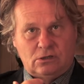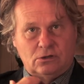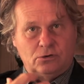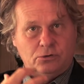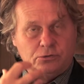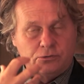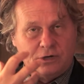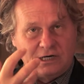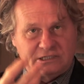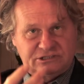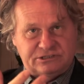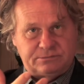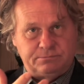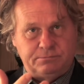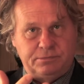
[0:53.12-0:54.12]

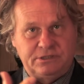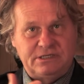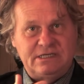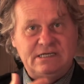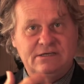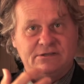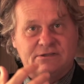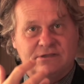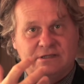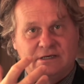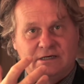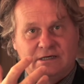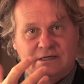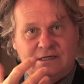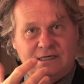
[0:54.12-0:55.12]
crushed beneath
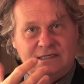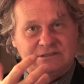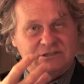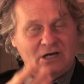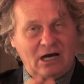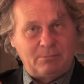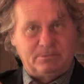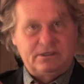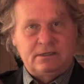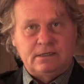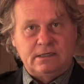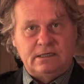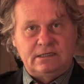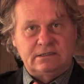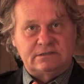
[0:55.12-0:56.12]
its
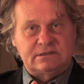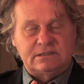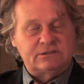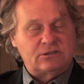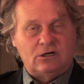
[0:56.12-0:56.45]
opposite is